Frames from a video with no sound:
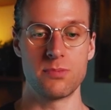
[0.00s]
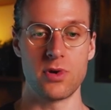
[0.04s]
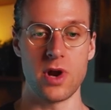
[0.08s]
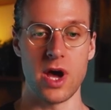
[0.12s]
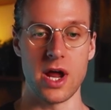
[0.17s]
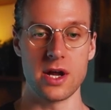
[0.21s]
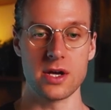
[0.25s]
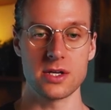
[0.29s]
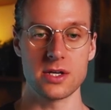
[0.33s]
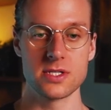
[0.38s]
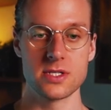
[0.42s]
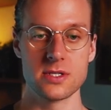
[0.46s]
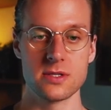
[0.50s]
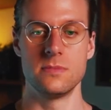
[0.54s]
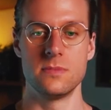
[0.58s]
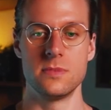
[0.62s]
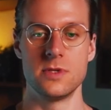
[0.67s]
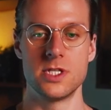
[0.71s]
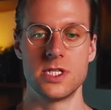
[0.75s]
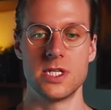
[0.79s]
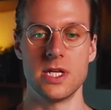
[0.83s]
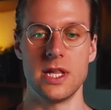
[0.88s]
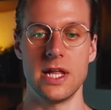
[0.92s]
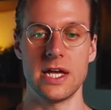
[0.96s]
products,
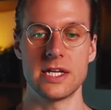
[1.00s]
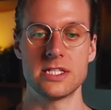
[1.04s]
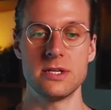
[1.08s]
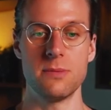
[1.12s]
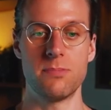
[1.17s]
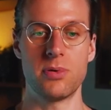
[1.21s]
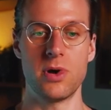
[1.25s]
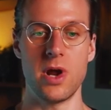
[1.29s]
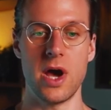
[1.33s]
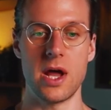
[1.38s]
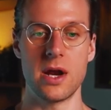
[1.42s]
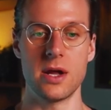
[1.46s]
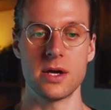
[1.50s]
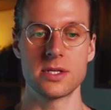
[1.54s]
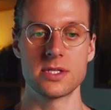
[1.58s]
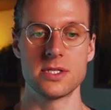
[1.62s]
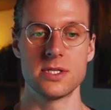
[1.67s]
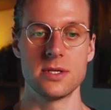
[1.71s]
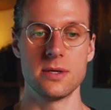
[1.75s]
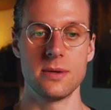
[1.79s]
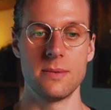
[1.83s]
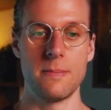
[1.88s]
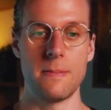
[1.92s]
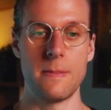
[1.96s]
select a
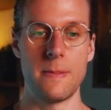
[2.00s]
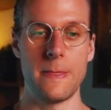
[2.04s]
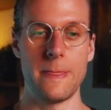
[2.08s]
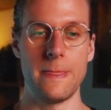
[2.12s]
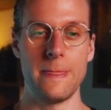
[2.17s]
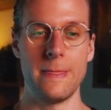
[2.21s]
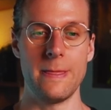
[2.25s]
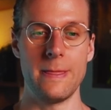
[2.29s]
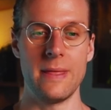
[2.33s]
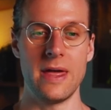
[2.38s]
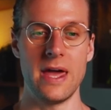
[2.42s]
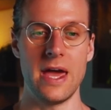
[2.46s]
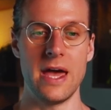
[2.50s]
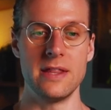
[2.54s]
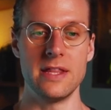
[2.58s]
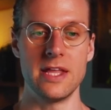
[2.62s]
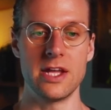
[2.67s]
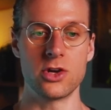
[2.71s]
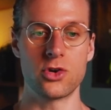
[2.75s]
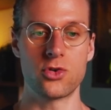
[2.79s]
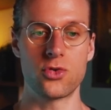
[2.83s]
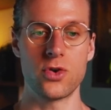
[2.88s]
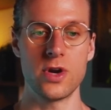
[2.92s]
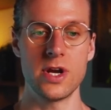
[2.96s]
product, and
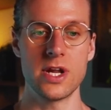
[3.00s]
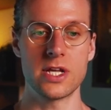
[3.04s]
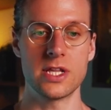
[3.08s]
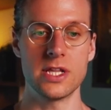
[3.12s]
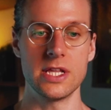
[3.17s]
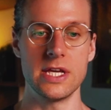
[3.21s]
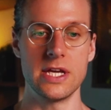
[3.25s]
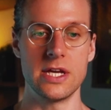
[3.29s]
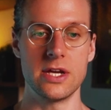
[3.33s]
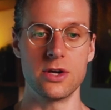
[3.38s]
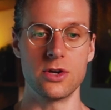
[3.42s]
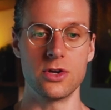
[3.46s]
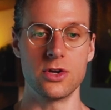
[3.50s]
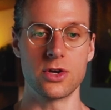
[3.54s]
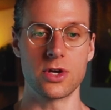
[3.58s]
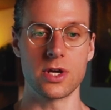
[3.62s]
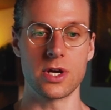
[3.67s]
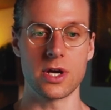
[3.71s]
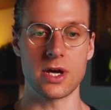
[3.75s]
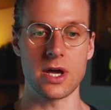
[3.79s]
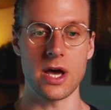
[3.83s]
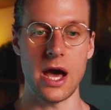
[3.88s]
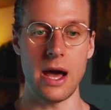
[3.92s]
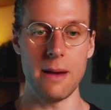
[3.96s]
then critically here, you're
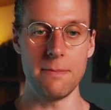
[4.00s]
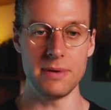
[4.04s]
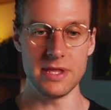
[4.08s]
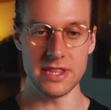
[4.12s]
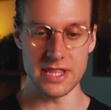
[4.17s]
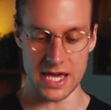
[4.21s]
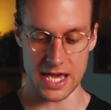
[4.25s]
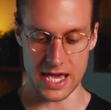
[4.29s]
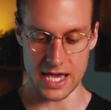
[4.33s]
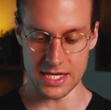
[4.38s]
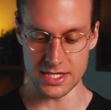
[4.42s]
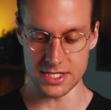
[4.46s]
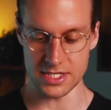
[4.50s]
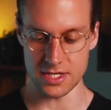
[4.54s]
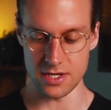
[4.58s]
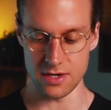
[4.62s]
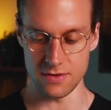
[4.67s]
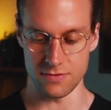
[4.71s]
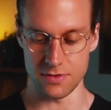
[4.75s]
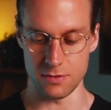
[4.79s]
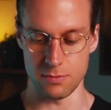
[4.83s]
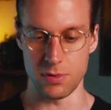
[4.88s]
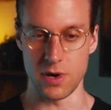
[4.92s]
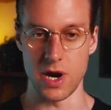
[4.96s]
gonna copy the ASIN
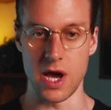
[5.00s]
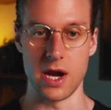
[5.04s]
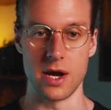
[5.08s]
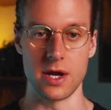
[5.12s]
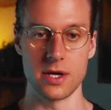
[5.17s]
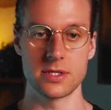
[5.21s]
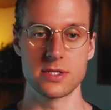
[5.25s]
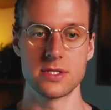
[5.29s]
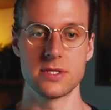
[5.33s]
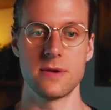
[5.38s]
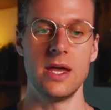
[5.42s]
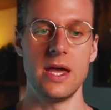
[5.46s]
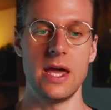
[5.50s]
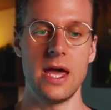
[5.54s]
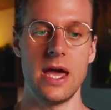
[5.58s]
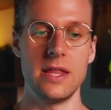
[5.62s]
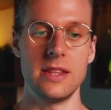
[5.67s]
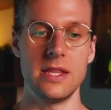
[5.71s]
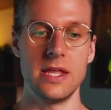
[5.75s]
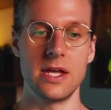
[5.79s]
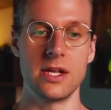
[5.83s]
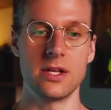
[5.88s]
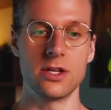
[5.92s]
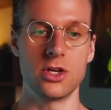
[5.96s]
of the product,
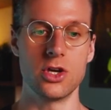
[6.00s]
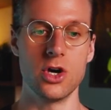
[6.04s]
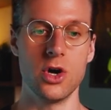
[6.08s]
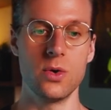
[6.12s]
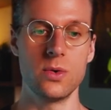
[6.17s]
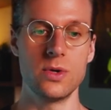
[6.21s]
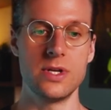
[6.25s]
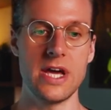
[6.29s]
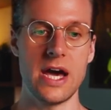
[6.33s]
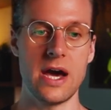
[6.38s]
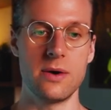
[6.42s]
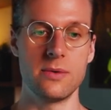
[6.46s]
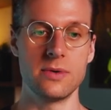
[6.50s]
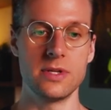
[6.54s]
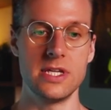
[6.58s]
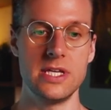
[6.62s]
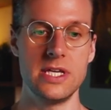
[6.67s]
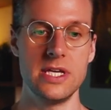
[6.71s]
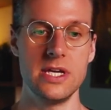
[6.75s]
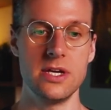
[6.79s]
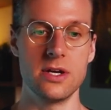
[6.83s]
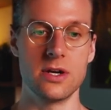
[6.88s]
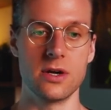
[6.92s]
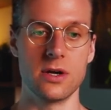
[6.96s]
and then go down
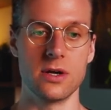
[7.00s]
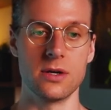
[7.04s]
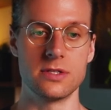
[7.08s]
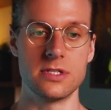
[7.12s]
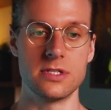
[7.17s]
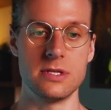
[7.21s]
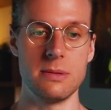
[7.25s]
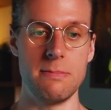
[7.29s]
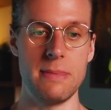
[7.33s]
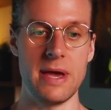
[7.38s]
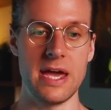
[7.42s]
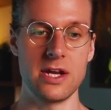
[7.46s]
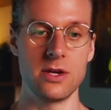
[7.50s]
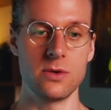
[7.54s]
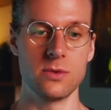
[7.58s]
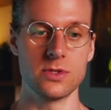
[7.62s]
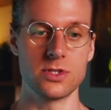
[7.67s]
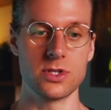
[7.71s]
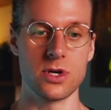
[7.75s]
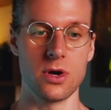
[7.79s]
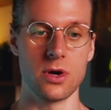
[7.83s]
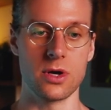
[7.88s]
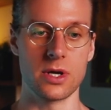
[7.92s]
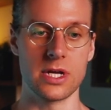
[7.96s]
here to manual
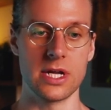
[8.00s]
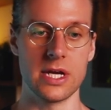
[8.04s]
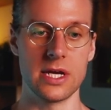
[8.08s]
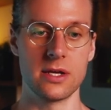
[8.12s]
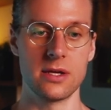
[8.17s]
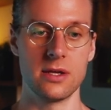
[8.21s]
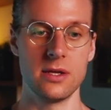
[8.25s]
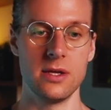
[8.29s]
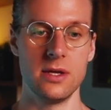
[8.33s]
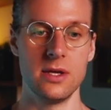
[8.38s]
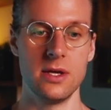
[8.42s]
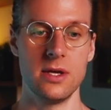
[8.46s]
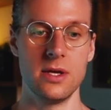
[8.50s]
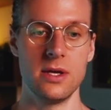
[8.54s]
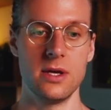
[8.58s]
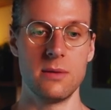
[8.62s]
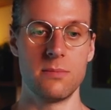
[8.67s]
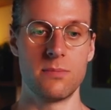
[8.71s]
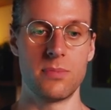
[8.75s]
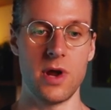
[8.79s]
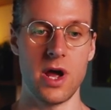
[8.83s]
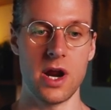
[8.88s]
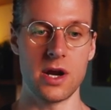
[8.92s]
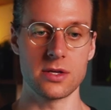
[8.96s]
targeting,
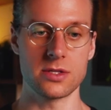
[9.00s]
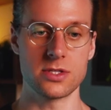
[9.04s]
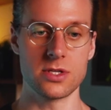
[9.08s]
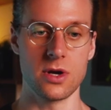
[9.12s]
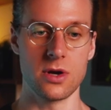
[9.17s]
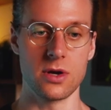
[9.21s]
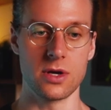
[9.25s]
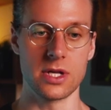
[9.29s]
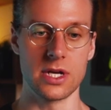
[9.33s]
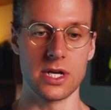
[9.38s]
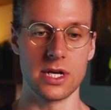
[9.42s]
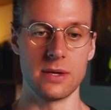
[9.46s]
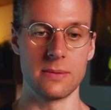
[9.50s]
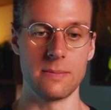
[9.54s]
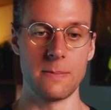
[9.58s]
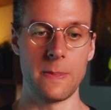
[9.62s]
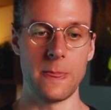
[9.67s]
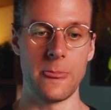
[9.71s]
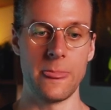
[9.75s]
product targeting,